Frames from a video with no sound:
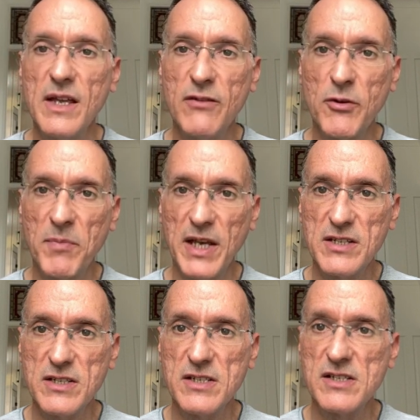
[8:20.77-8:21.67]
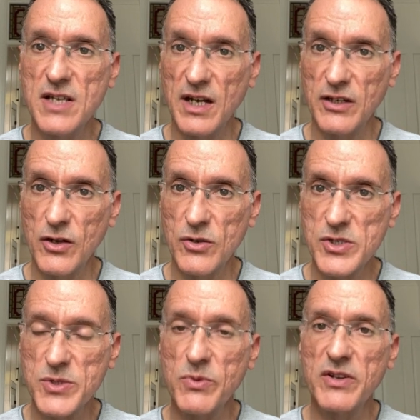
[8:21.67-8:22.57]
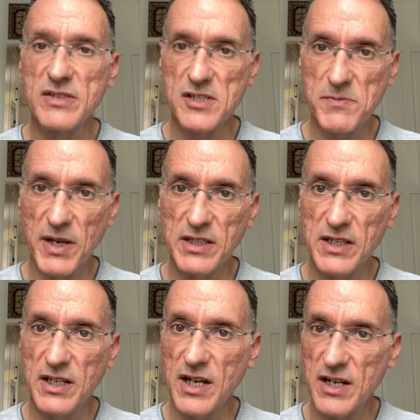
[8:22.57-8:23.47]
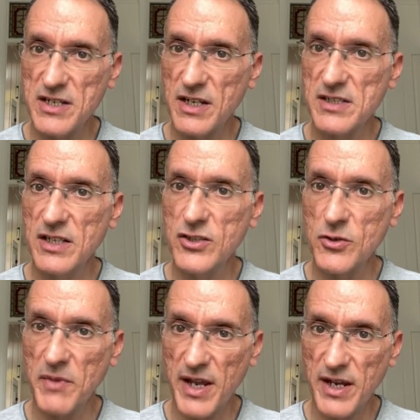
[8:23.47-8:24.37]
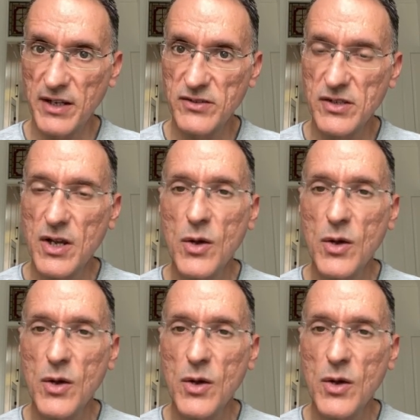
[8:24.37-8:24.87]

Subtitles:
If a patient is diagnosed with suspected cardiac syndrome X,